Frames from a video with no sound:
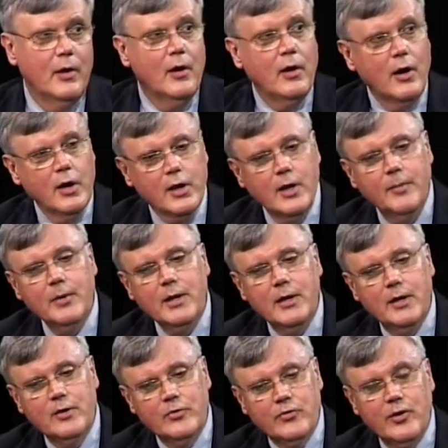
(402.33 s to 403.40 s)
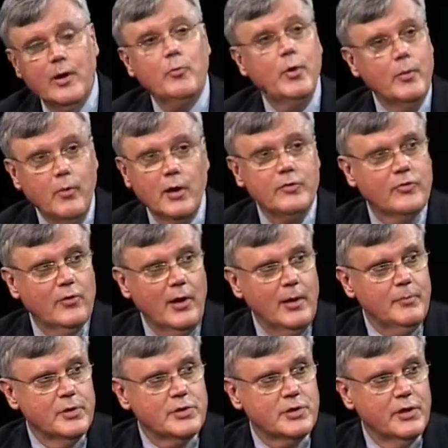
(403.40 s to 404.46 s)
are coming in to say, we want slot
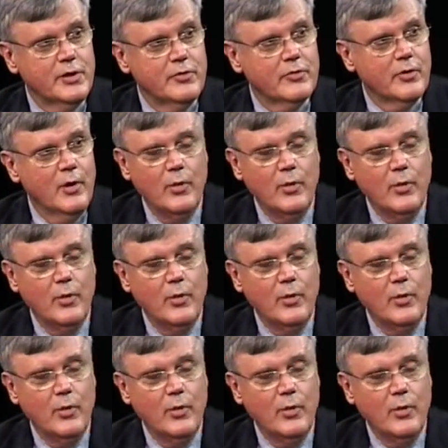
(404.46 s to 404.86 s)
machines.